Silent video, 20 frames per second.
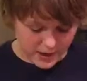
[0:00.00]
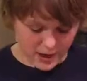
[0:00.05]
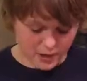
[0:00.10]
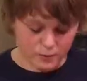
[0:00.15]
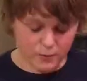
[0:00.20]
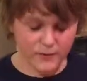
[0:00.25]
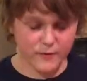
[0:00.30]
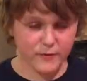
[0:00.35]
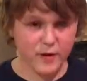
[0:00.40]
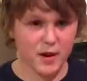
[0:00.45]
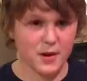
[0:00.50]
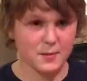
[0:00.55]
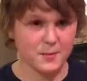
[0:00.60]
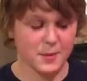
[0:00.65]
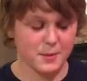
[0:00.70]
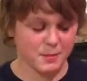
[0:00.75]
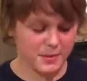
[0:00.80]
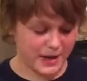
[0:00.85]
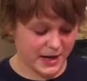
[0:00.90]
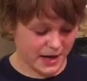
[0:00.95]
now that we've cut up
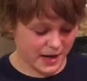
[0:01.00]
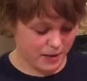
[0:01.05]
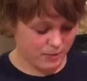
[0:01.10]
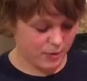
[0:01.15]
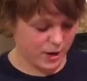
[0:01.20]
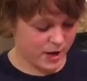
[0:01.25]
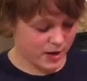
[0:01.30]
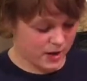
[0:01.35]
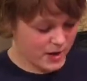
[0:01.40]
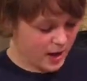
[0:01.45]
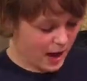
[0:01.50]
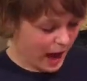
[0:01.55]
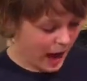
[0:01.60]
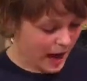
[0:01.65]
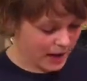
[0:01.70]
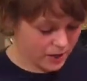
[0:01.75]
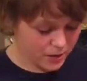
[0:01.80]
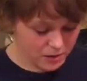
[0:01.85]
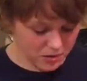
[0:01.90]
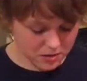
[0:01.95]
the banana bread,
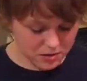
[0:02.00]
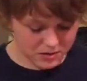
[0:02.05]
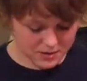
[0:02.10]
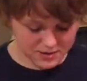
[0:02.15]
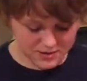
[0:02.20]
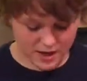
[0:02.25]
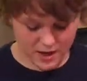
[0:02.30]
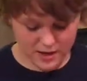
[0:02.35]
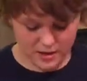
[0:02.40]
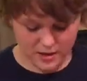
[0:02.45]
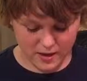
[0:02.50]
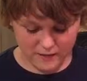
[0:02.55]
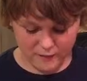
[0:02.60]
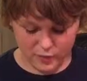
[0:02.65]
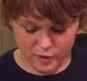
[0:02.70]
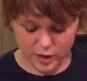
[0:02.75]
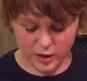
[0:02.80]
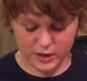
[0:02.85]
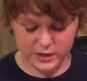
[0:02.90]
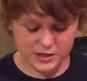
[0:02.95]
I know that there's not enough
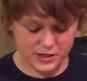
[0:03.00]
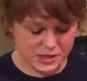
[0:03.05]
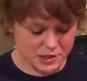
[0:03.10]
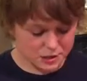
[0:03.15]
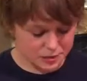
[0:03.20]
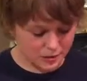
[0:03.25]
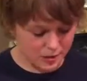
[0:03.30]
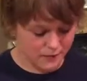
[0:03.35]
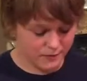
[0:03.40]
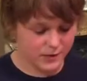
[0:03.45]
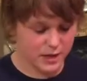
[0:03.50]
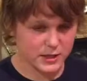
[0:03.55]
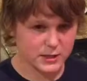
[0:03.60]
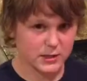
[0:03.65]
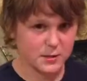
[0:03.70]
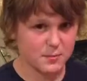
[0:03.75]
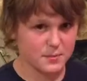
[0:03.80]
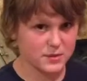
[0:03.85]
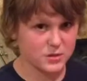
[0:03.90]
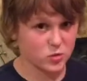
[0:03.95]
here because each loaf cuts
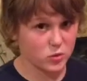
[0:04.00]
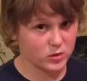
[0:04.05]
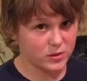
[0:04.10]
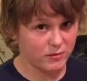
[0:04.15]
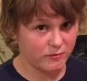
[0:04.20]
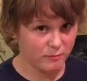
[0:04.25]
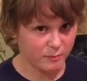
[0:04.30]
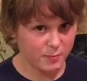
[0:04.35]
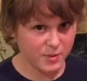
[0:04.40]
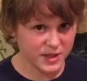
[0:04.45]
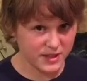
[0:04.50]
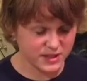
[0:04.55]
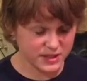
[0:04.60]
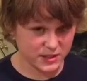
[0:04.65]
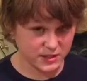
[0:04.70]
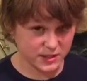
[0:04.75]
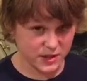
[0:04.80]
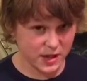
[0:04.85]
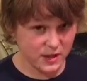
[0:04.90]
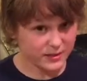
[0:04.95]
up into 11
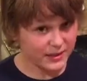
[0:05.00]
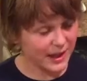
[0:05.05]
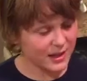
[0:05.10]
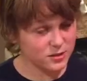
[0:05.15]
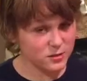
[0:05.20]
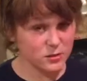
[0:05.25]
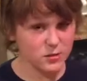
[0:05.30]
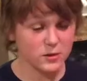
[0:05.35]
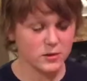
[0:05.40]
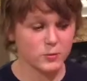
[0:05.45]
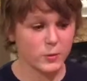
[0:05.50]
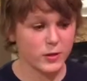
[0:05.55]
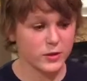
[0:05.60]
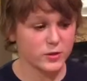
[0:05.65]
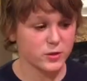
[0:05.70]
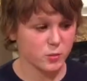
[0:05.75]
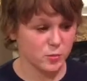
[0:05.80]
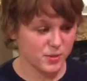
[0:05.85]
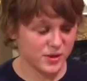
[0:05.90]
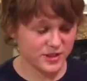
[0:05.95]
pieces. That's only
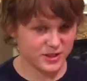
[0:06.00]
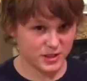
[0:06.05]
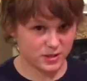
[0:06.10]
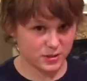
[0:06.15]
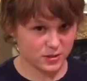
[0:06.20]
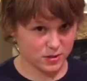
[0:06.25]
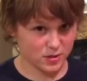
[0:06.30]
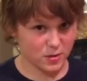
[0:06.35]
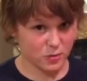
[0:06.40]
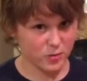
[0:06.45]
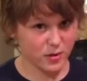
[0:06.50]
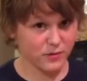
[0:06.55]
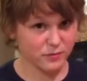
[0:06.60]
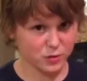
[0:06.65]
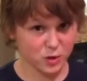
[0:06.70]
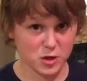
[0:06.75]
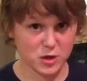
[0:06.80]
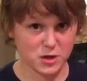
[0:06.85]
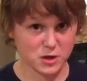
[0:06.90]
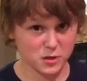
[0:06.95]
22 pieces. We have
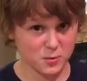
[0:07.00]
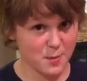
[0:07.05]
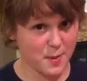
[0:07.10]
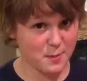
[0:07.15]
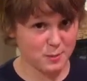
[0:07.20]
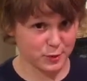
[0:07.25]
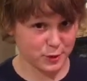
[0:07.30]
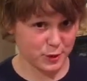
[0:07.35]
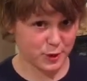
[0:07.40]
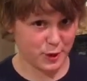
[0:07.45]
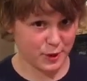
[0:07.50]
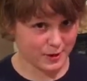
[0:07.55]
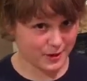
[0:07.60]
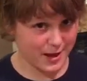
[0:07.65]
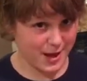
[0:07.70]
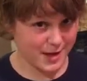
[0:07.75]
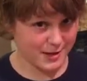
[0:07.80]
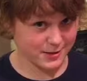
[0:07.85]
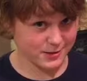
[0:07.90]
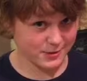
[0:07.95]
32 people in our
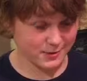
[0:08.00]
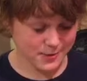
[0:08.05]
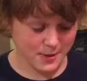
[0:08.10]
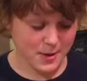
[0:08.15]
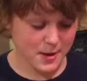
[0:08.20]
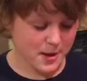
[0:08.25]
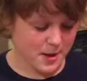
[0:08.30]
class.